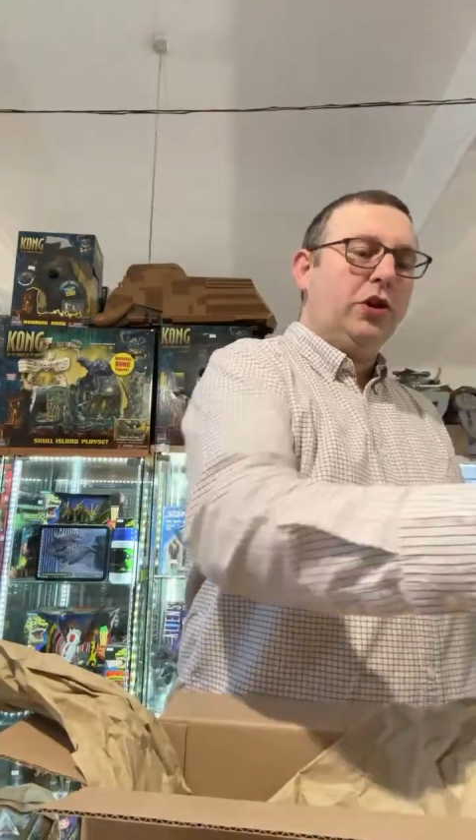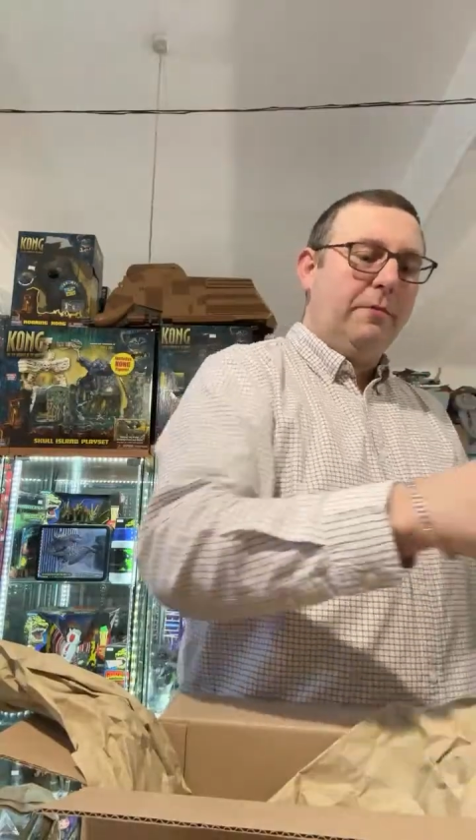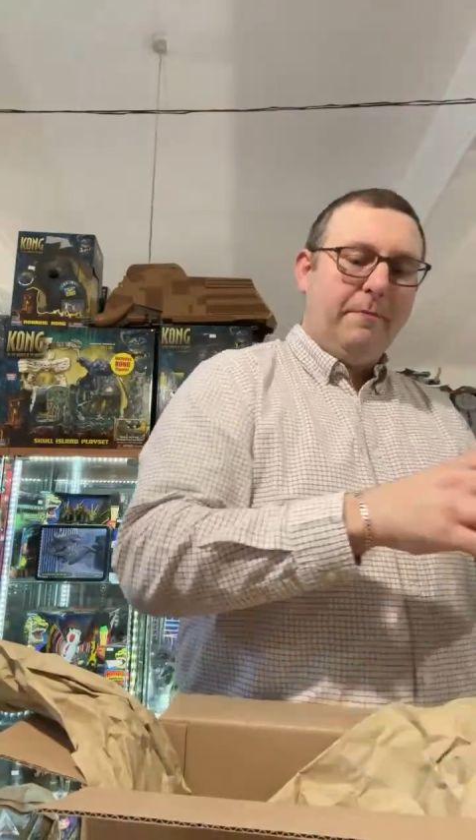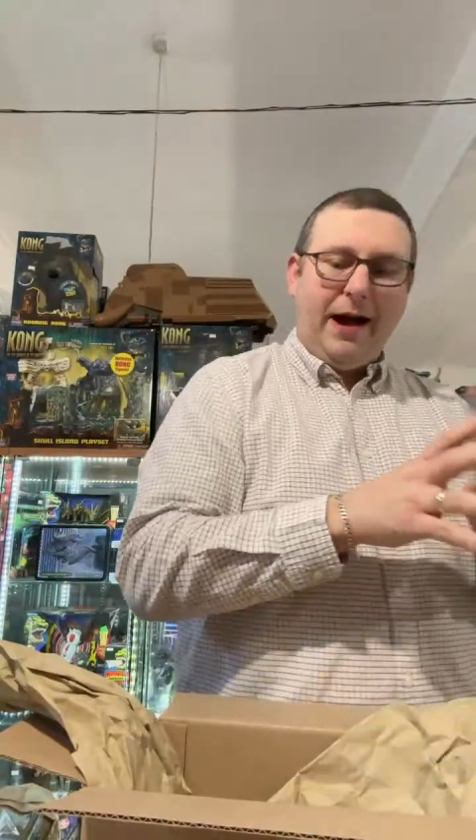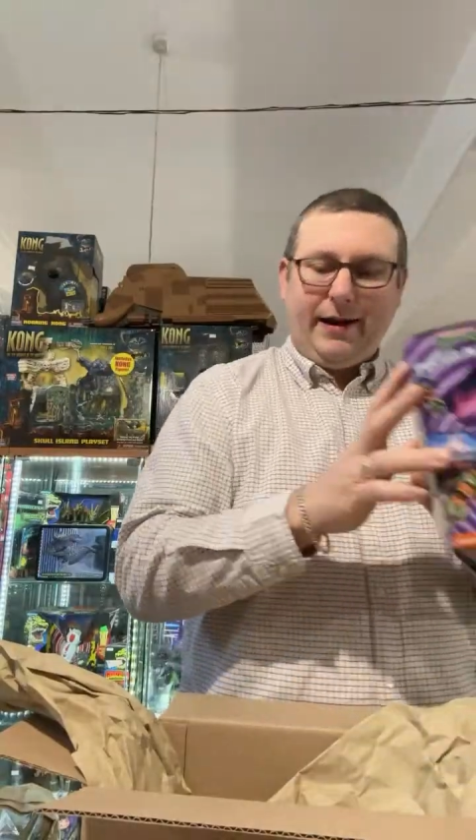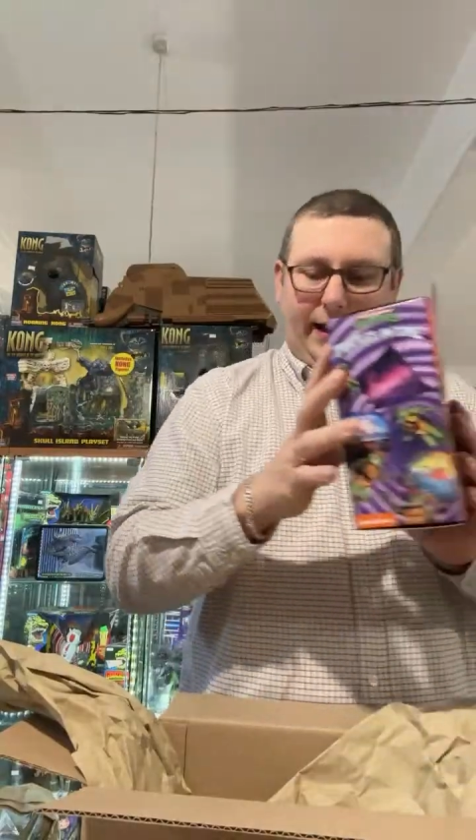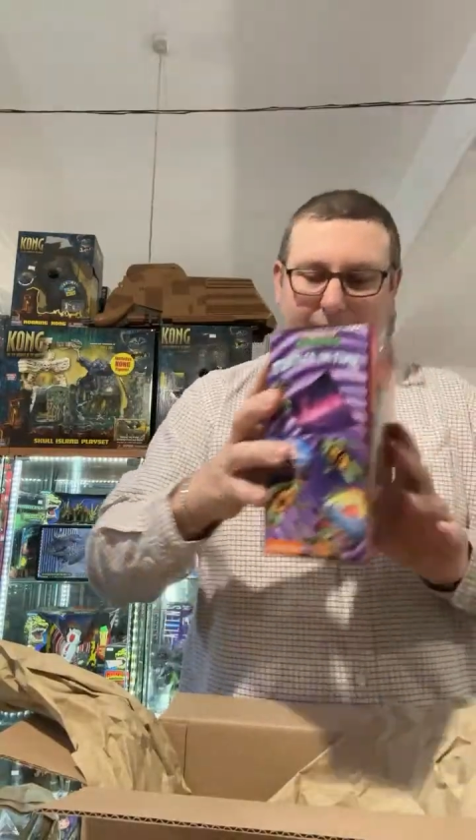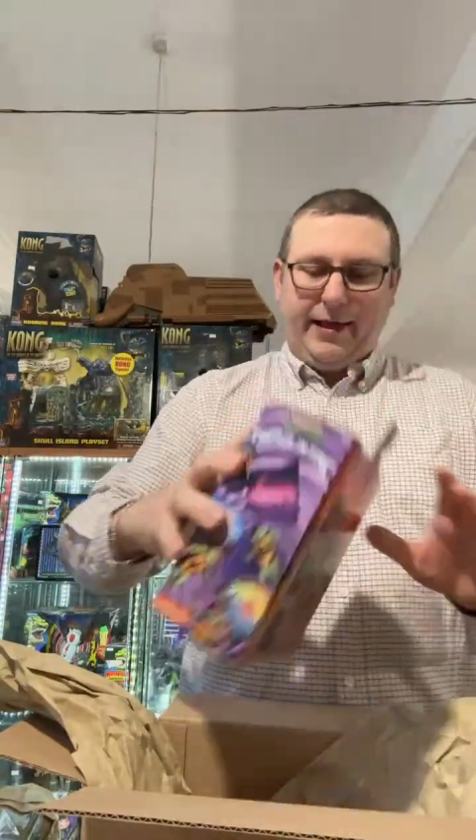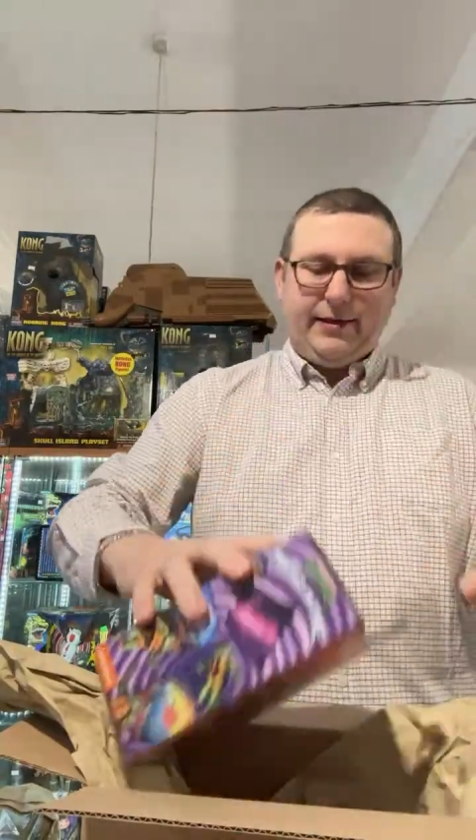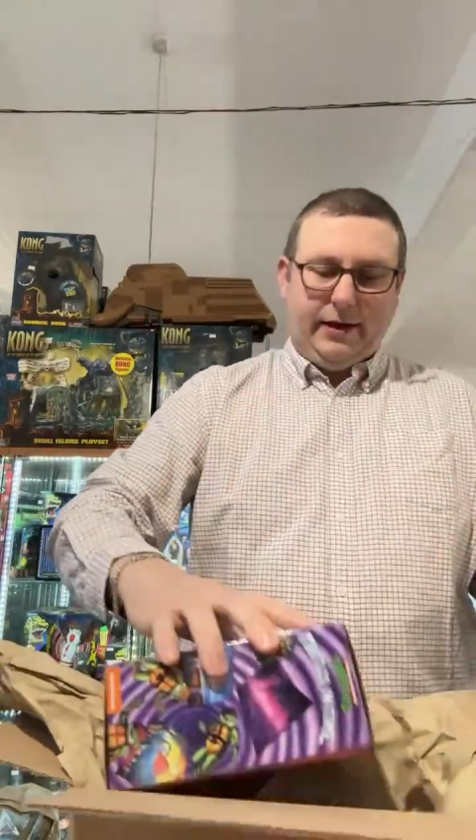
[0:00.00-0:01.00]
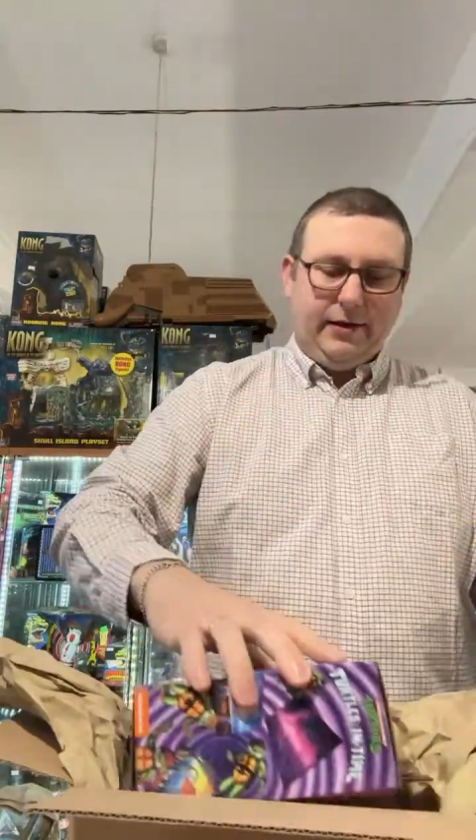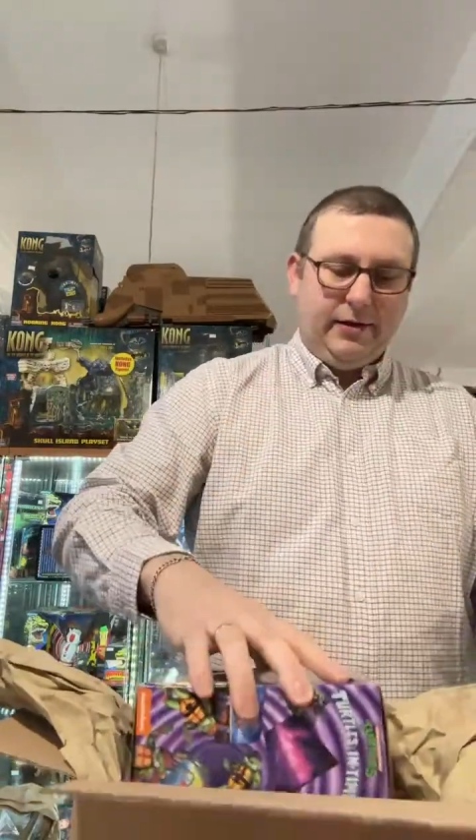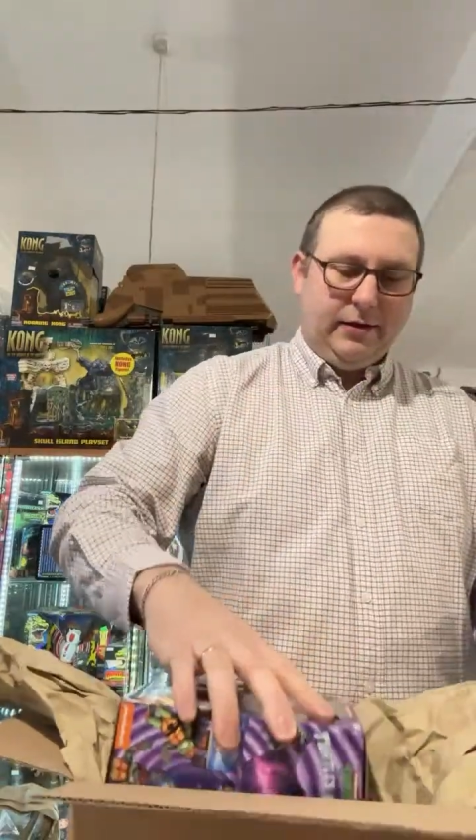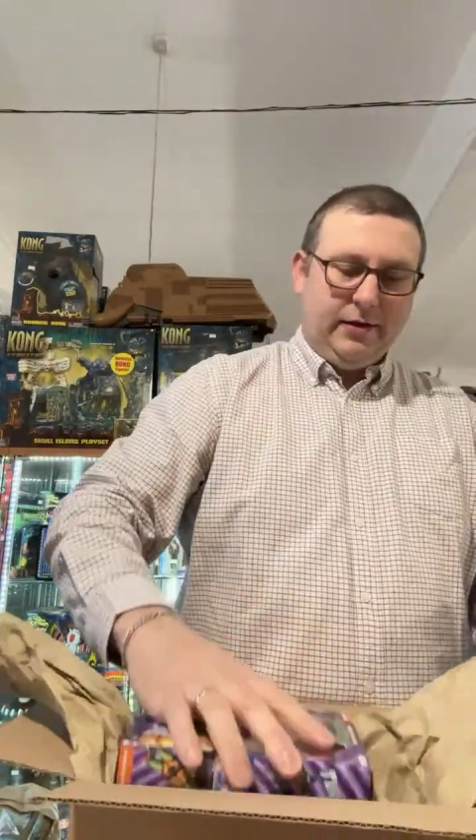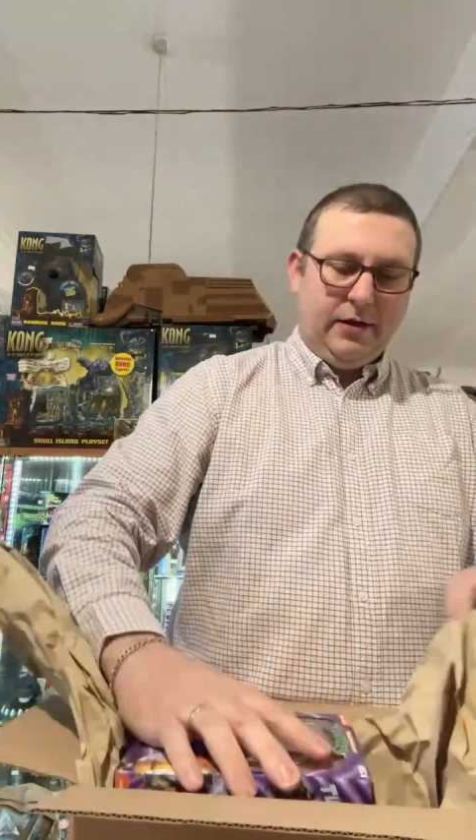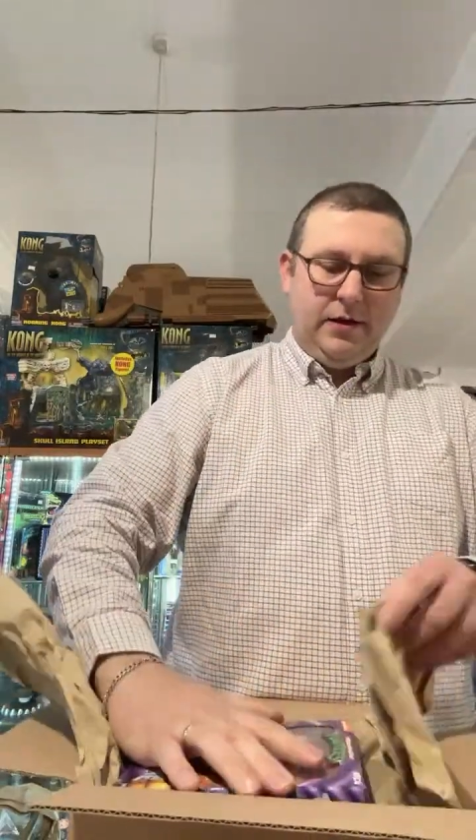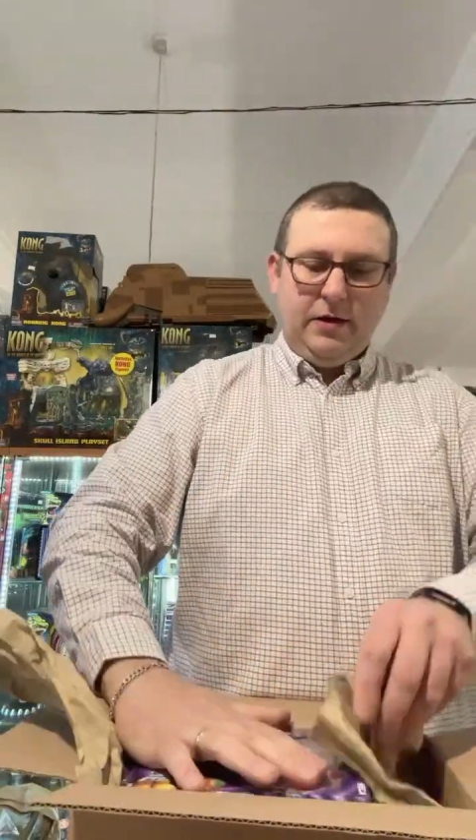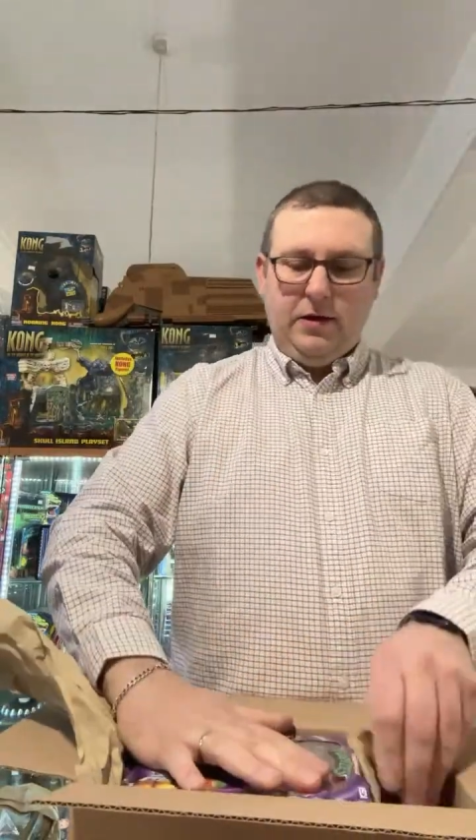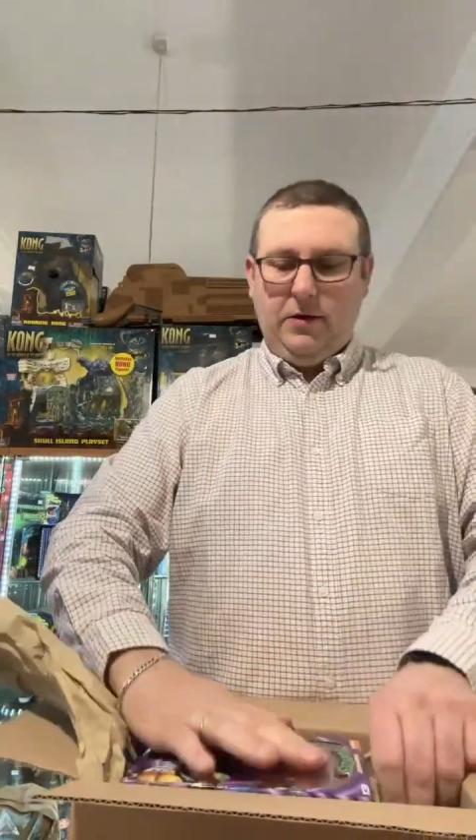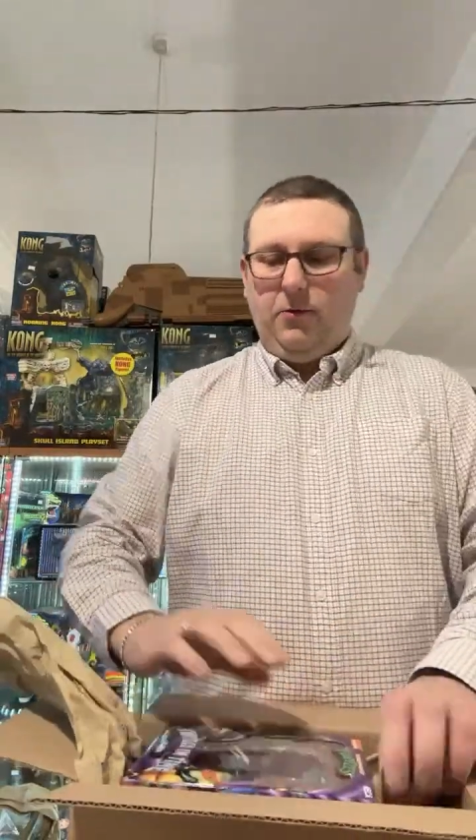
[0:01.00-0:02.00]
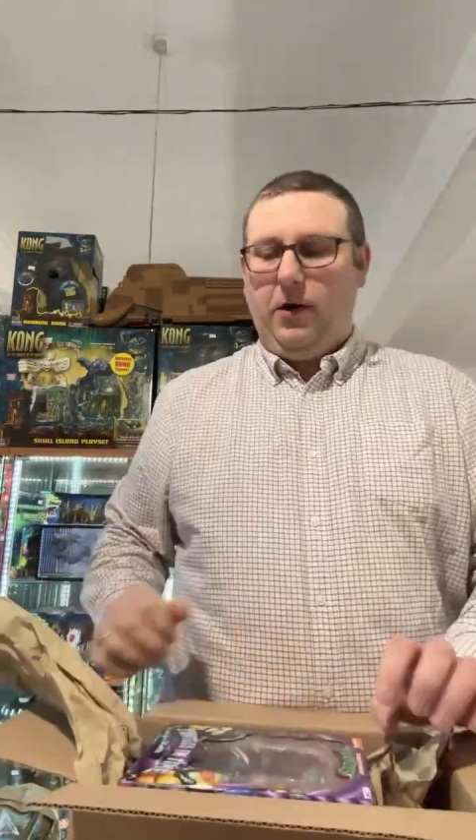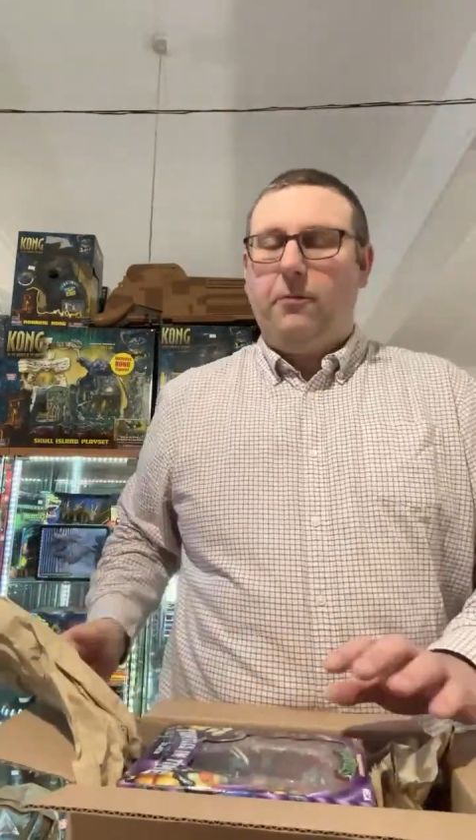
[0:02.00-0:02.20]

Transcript: them back later will